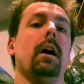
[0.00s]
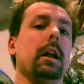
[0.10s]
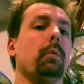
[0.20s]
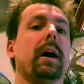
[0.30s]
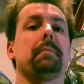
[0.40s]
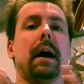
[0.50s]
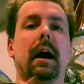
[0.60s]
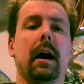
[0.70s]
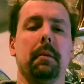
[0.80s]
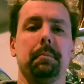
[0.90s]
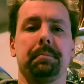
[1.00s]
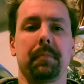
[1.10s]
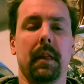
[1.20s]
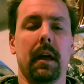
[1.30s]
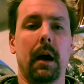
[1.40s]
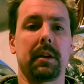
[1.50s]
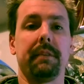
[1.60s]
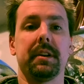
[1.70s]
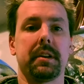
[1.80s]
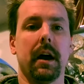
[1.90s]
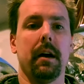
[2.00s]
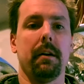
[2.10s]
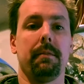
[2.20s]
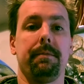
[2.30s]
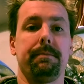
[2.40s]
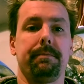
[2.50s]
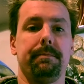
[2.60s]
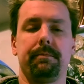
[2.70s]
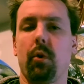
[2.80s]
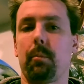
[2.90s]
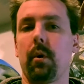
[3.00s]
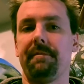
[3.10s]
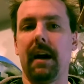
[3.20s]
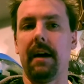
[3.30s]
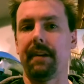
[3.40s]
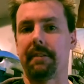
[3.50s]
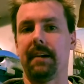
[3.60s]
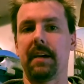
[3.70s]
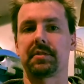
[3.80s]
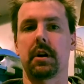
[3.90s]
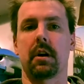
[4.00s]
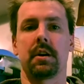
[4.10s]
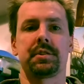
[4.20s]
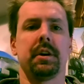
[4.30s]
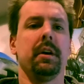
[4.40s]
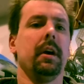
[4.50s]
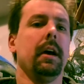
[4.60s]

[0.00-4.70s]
Anyway, I'll give it 4.5 out of 5 stars